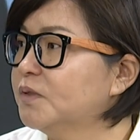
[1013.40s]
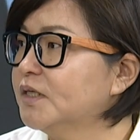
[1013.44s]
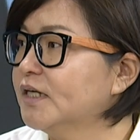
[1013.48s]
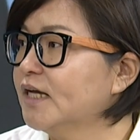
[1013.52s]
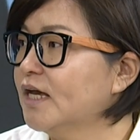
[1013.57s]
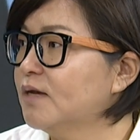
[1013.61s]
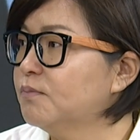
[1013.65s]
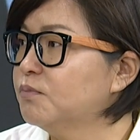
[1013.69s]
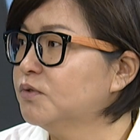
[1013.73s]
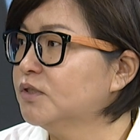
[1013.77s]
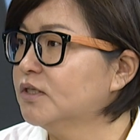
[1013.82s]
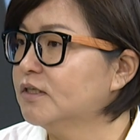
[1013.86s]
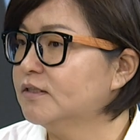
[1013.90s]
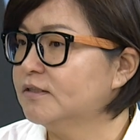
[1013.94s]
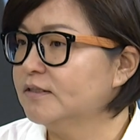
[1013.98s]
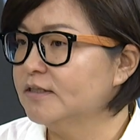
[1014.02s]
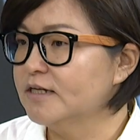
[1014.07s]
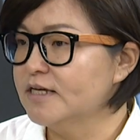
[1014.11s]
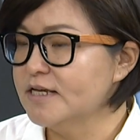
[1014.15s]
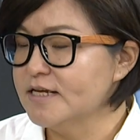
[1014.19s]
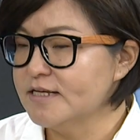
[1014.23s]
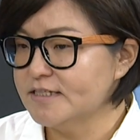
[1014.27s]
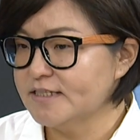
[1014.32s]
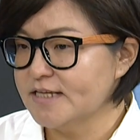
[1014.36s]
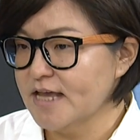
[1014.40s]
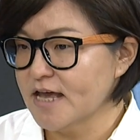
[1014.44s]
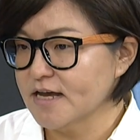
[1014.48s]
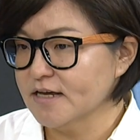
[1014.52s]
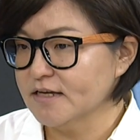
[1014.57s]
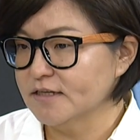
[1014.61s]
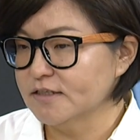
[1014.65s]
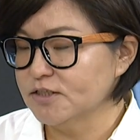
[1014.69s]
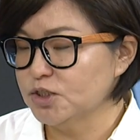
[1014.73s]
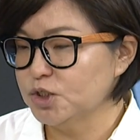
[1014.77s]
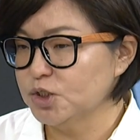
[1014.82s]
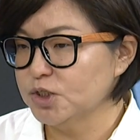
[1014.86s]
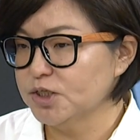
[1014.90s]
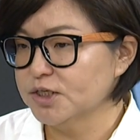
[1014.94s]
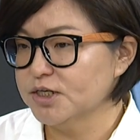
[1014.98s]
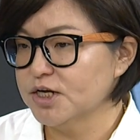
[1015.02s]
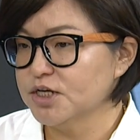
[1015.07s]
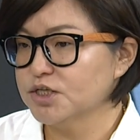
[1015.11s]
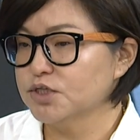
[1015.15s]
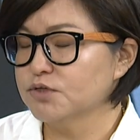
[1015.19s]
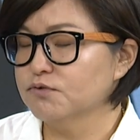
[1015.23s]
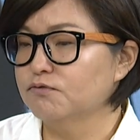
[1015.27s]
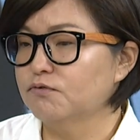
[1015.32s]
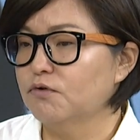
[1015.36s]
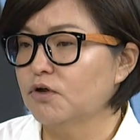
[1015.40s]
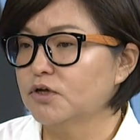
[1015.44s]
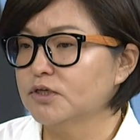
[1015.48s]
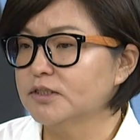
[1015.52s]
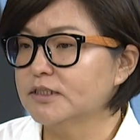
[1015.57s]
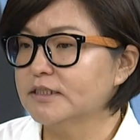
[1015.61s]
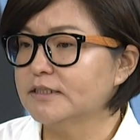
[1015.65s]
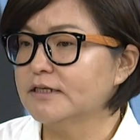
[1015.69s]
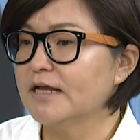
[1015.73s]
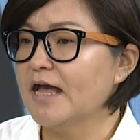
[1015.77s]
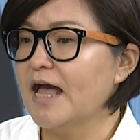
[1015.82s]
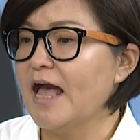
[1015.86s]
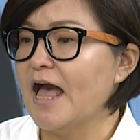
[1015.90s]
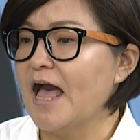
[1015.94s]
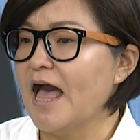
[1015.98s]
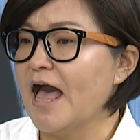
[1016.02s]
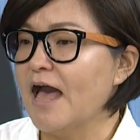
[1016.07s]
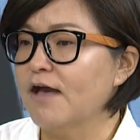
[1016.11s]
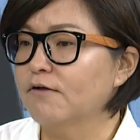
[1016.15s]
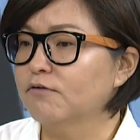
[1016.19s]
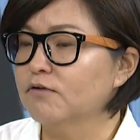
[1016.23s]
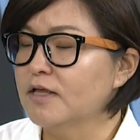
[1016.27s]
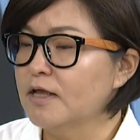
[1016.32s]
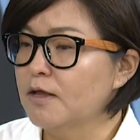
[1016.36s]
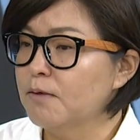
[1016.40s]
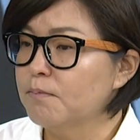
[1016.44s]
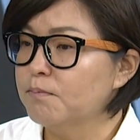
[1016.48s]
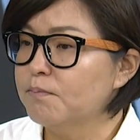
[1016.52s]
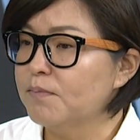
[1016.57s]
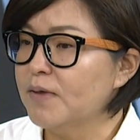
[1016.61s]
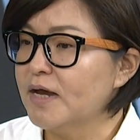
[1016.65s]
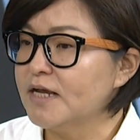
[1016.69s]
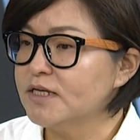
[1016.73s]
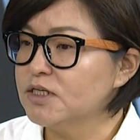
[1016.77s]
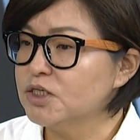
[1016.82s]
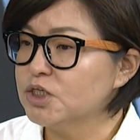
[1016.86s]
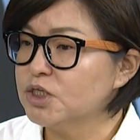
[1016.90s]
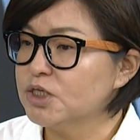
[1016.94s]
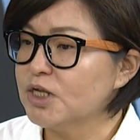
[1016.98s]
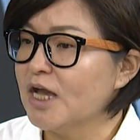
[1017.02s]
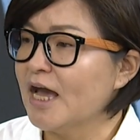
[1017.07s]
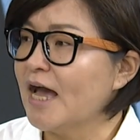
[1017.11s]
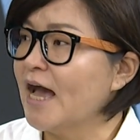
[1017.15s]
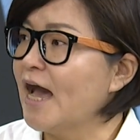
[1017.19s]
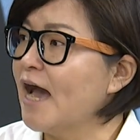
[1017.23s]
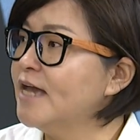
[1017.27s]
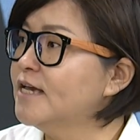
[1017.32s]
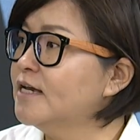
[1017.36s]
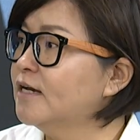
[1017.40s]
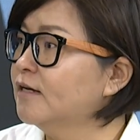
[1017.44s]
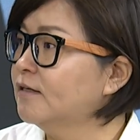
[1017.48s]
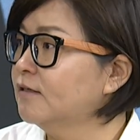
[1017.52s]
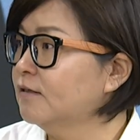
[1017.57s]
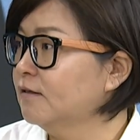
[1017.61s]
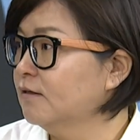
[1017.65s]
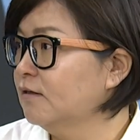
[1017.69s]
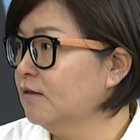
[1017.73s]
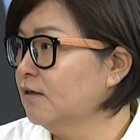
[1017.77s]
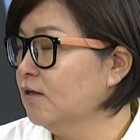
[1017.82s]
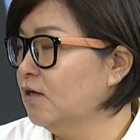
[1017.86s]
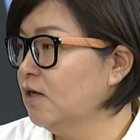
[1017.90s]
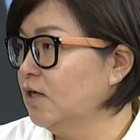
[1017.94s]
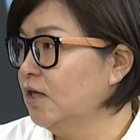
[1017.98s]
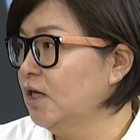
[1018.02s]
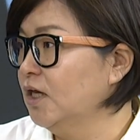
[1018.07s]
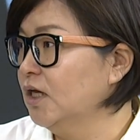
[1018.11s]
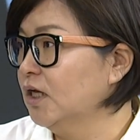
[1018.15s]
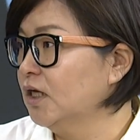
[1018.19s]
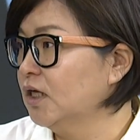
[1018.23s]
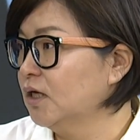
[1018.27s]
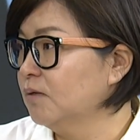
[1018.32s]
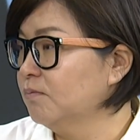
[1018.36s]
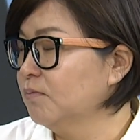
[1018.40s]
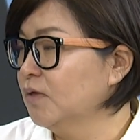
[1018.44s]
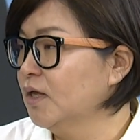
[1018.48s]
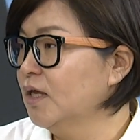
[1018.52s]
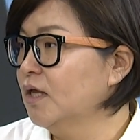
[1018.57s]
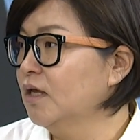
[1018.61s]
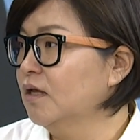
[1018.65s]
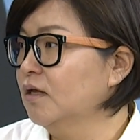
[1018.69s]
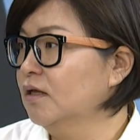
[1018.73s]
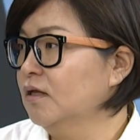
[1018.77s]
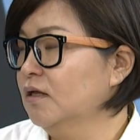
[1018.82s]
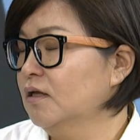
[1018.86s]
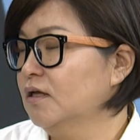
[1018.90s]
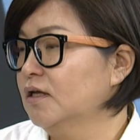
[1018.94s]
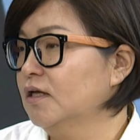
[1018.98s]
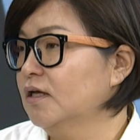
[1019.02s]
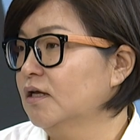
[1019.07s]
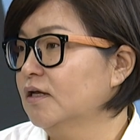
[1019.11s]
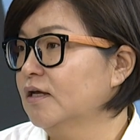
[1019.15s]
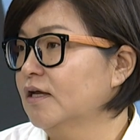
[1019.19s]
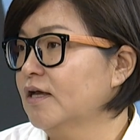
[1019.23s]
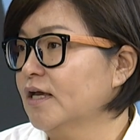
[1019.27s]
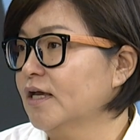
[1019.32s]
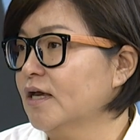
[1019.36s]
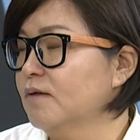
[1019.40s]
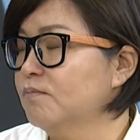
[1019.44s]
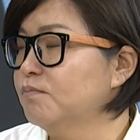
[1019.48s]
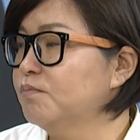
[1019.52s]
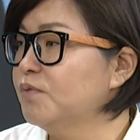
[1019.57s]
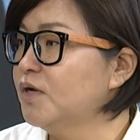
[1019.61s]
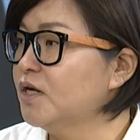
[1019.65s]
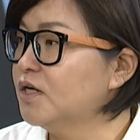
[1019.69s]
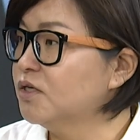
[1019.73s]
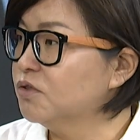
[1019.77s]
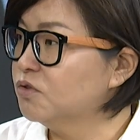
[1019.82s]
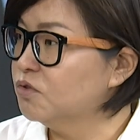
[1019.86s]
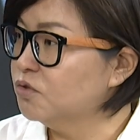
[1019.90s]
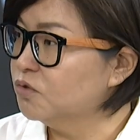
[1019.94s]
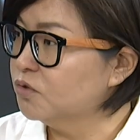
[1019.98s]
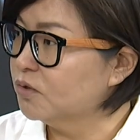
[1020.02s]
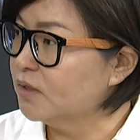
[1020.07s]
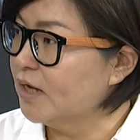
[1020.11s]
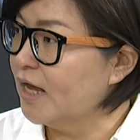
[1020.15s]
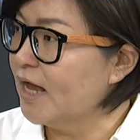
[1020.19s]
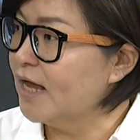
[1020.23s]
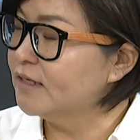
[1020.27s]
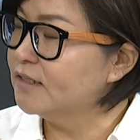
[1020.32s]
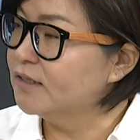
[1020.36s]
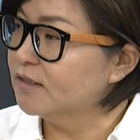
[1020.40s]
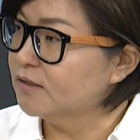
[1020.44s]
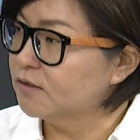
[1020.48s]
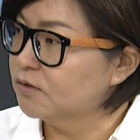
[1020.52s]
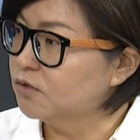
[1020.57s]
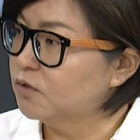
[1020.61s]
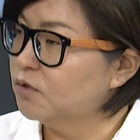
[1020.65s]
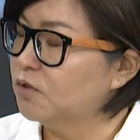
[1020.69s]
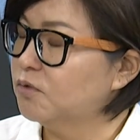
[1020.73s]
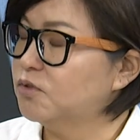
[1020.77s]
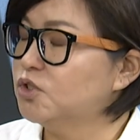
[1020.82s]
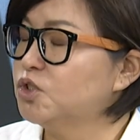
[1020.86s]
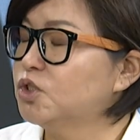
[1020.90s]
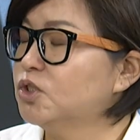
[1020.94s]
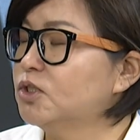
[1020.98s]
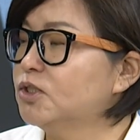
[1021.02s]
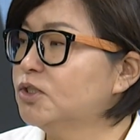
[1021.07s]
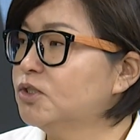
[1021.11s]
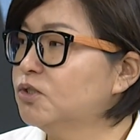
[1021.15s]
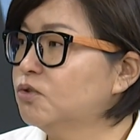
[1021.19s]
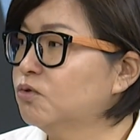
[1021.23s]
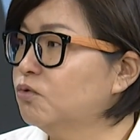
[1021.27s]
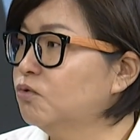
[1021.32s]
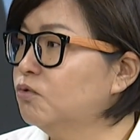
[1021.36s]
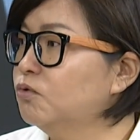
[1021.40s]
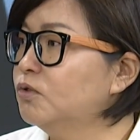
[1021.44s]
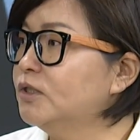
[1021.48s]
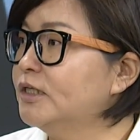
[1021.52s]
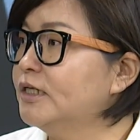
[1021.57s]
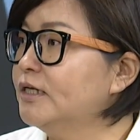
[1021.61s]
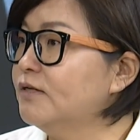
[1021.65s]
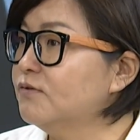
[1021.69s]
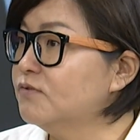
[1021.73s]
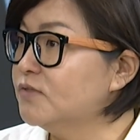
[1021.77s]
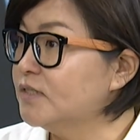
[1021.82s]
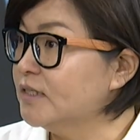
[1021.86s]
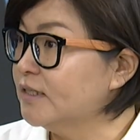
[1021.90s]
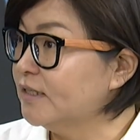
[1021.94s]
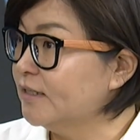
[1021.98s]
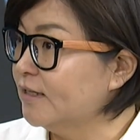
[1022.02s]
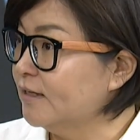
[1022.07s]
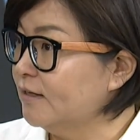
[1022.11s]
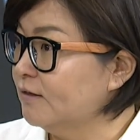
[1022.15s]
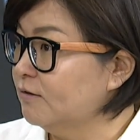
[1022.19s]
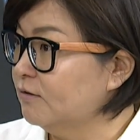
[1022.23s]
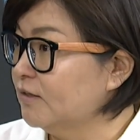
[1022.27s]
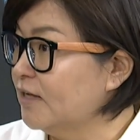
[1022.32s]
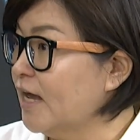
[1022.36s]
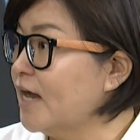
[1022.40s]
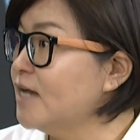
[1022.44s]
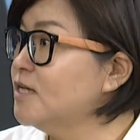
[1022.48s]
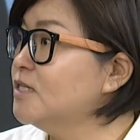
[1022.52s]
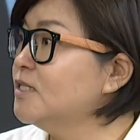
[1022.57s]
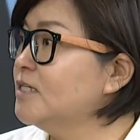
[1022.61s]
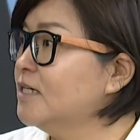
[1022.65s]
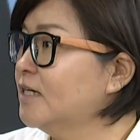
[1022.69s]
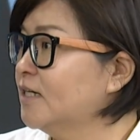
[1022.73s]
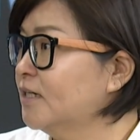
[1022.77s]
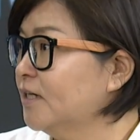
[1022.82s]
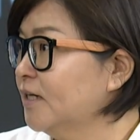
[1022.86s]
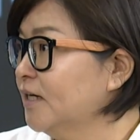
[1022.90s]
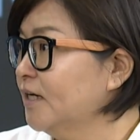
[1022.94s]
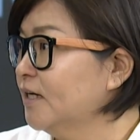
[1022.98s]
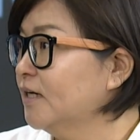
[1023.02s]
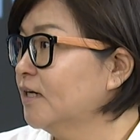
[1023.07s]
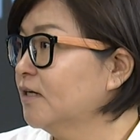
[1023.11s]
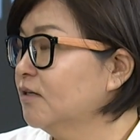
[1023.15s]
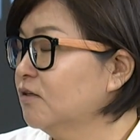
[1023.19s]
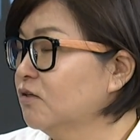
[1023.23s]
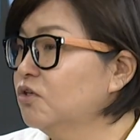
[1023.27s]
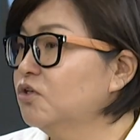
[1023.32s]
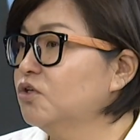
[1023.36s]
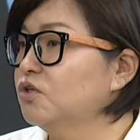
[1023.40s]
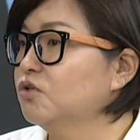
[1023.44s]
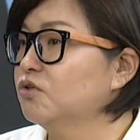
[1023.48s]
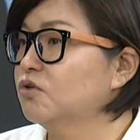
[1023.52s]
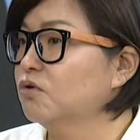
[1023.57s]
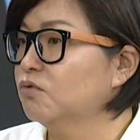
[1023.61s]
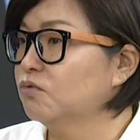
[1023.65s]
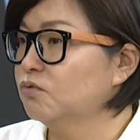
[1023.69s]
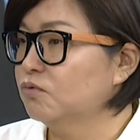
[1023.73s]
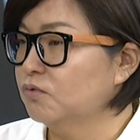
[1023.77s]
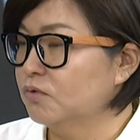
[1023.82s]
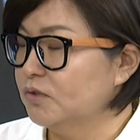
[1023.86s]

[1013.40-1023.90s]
capital. Second generation won't have much higher income compared to other children who lives in nice area, who